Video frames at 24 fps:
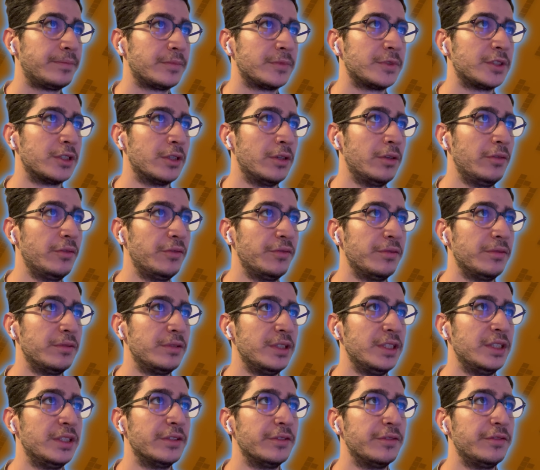So
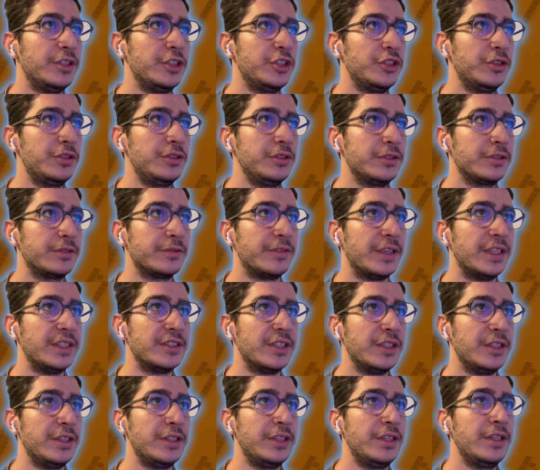in the features, Face
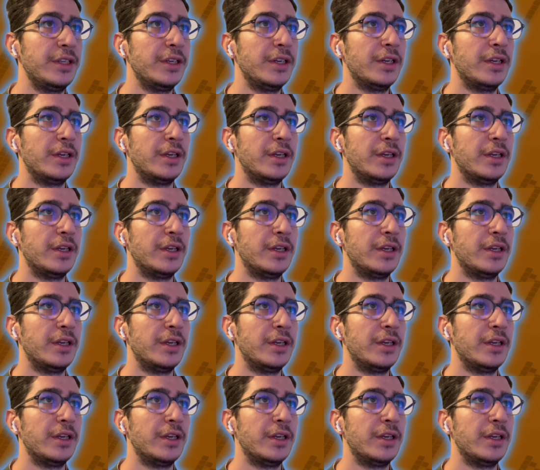ID,